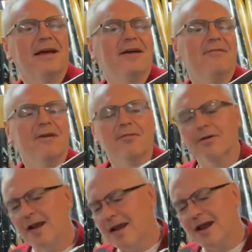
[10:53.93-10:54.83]
I
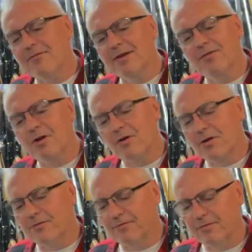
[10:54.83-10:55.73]
never even heard
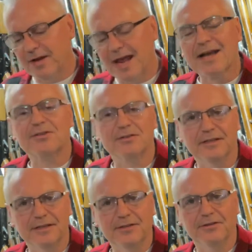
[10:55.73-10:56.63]
of an
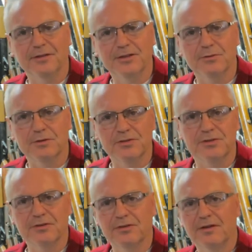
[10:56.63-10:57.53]
excellent until this was
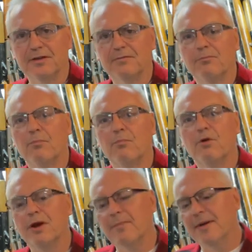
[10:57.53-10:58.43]

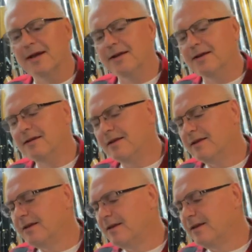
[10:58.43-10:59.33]
put up on
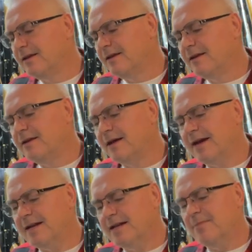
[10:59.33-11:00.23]

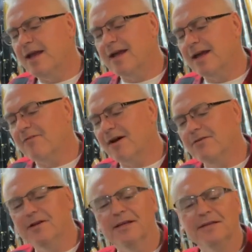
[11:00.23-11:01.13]
eBay and I
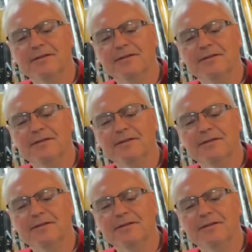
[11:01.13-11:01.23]
found it.